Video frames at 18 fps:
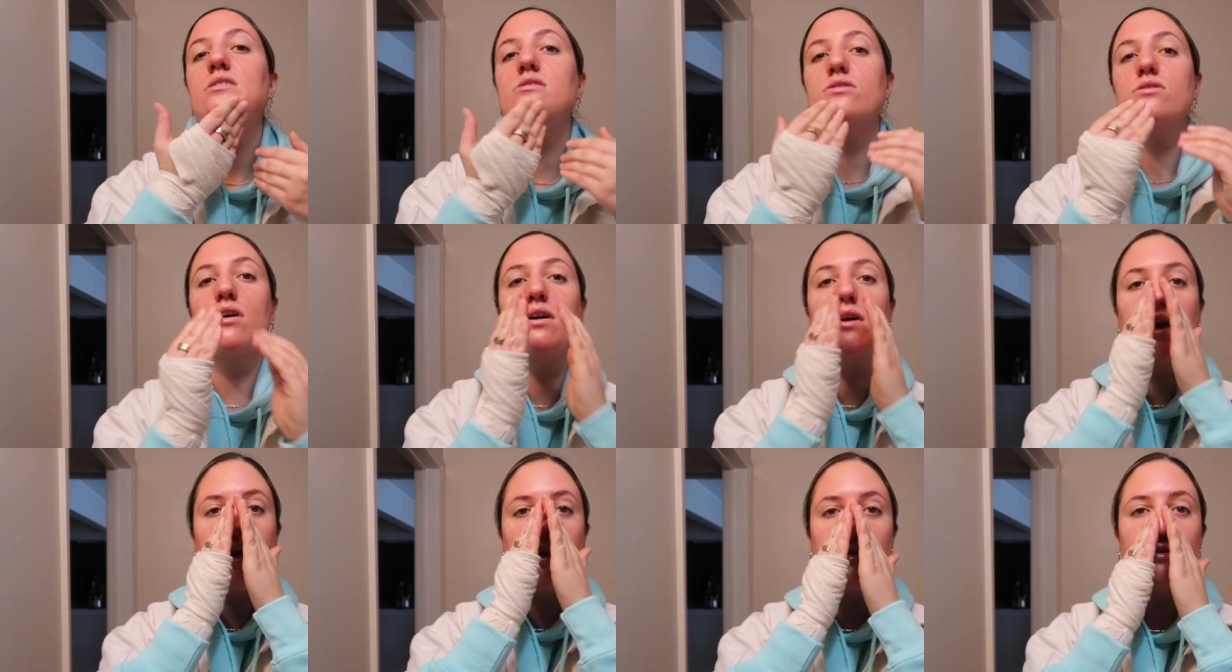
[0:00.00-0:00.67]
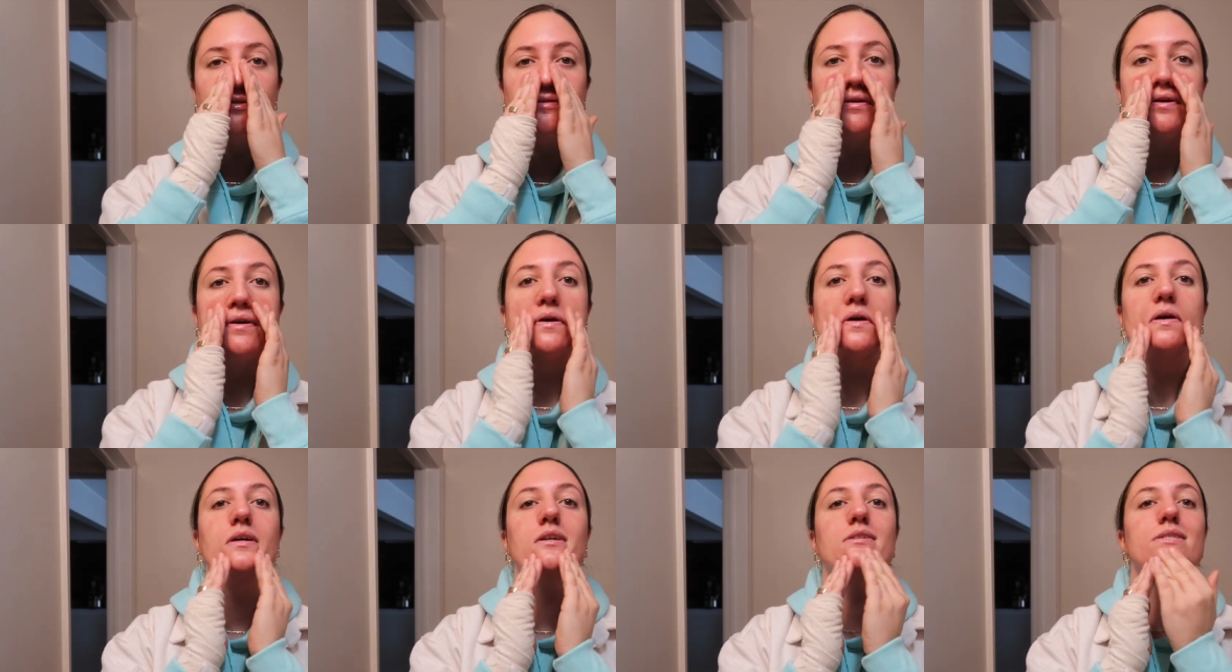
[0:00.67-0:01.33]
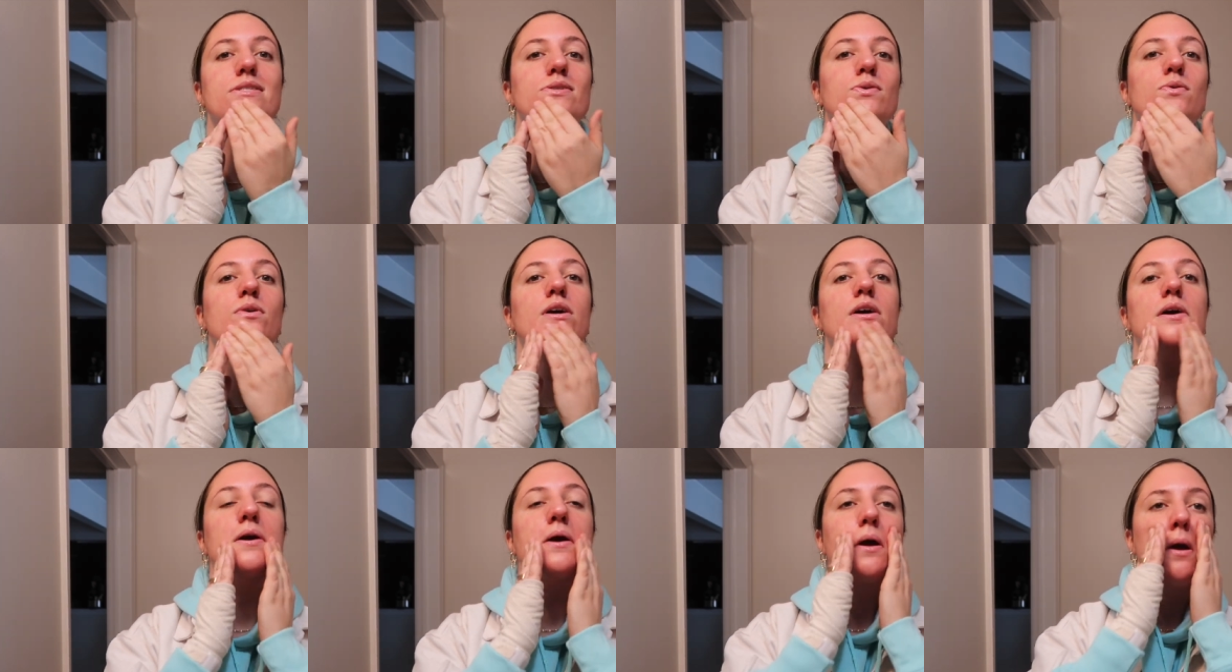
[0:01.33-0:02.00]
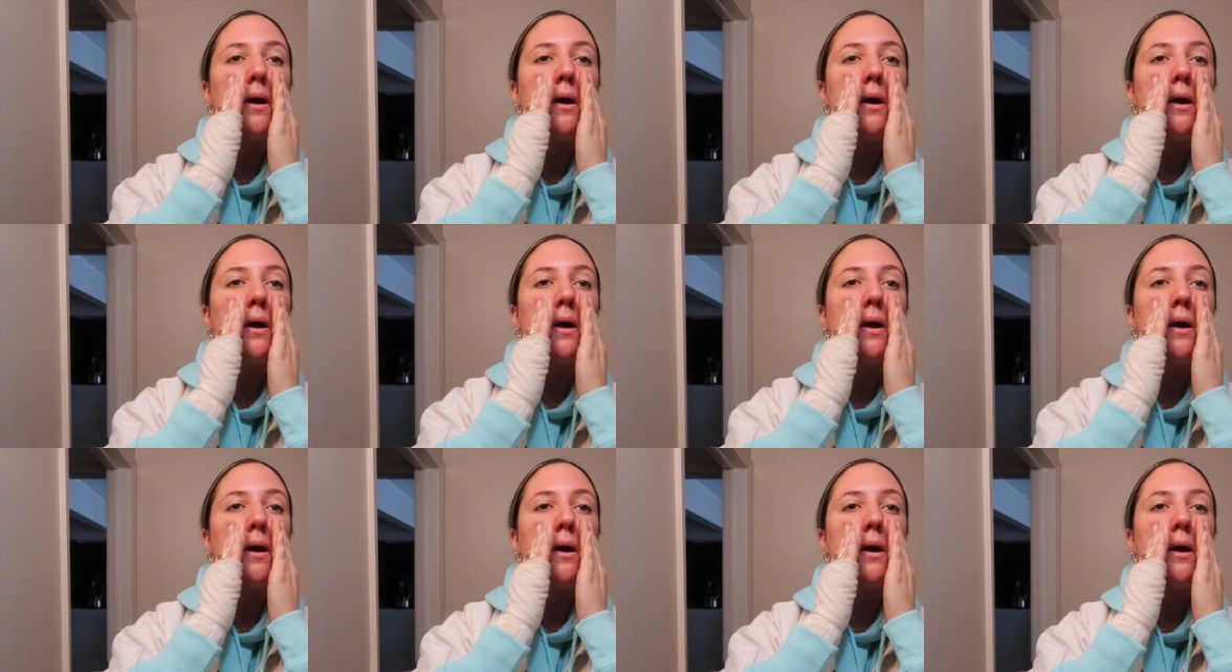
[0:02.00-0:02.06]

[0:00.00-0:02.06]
Drunk Elephant a good score.